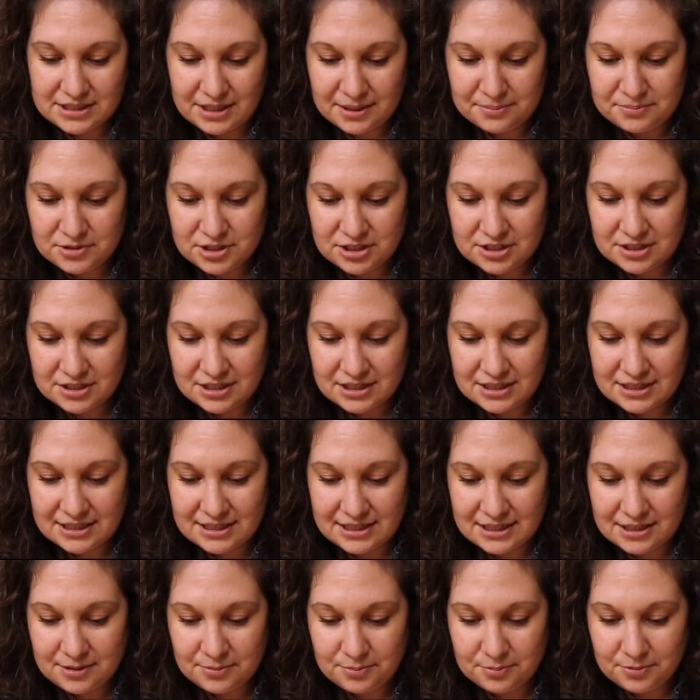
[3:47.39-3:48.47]
I'm just gonna
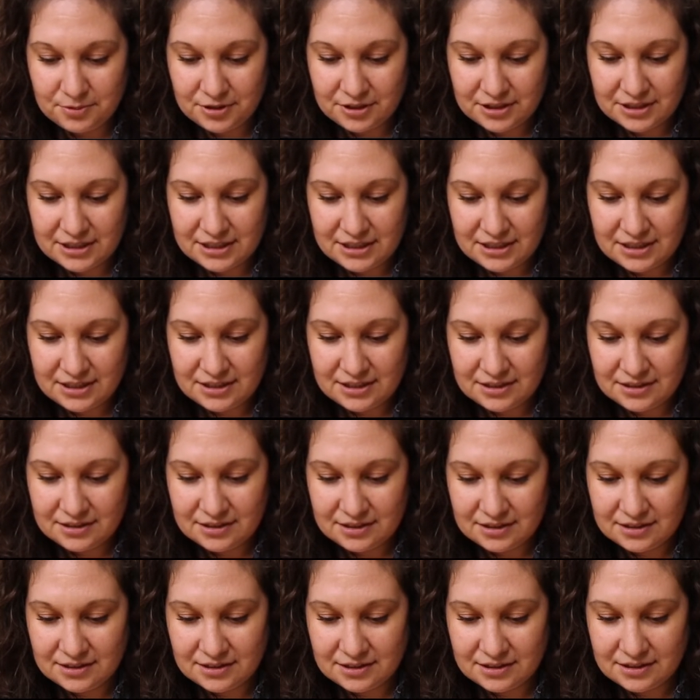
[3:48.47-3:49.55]
keep working